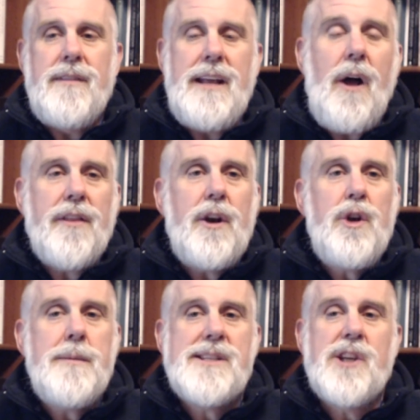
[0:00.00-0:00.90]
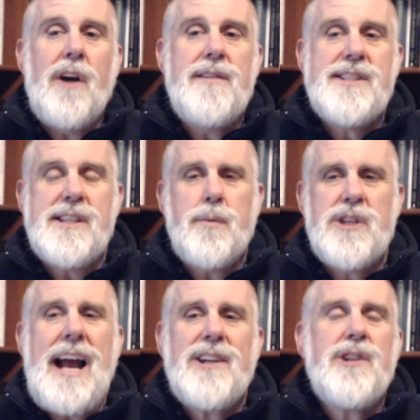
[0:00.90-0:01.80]
Health and Human Services,
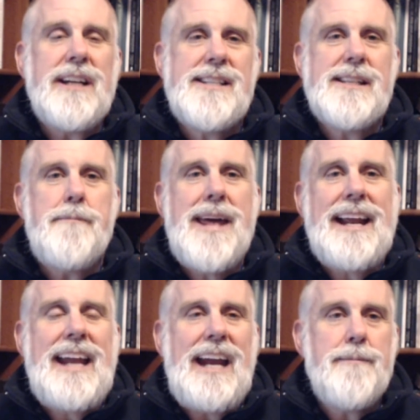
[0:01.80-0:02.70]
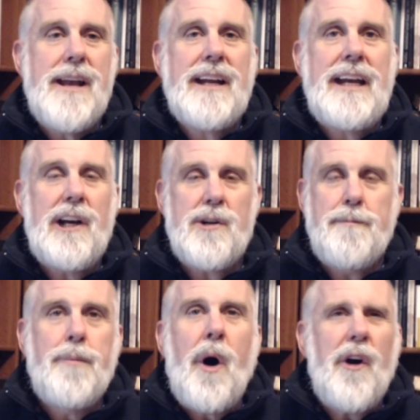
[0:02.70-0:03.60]
which actually it's the Medicaid, Medicare
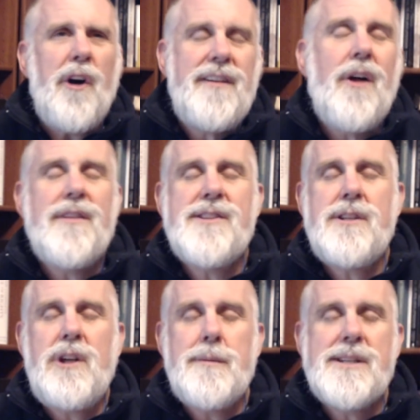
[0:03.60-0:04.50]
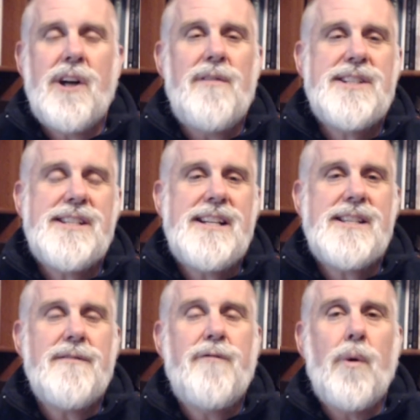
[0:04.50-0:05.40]
part of Health and Human Services
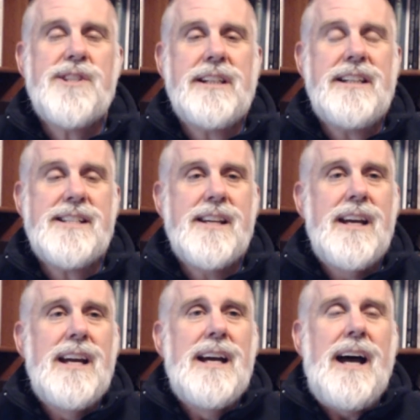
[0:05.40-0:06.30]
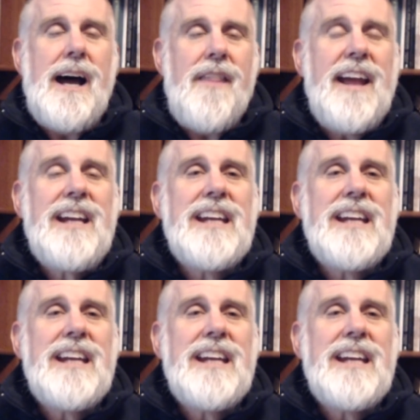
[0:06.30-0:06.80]
that's enforcing this, they